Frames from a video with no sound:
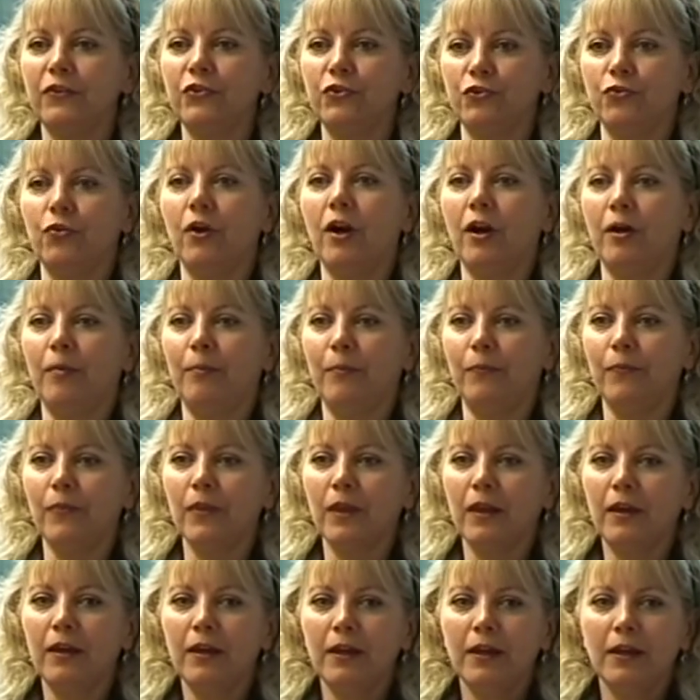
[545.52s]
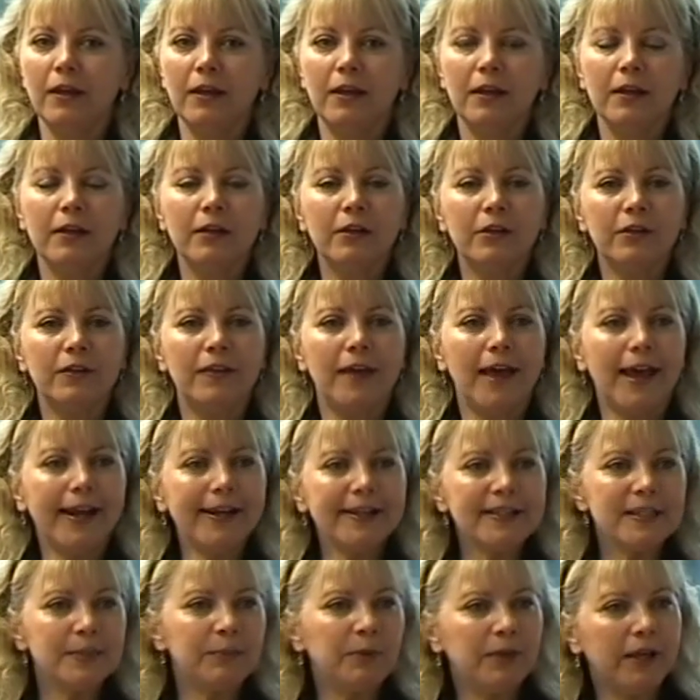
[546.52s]
drum. Could that
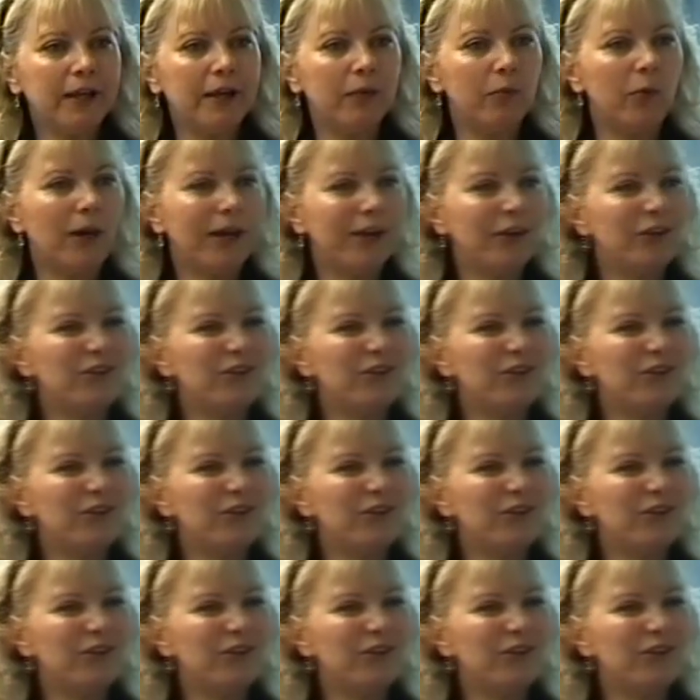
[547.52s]
explain why you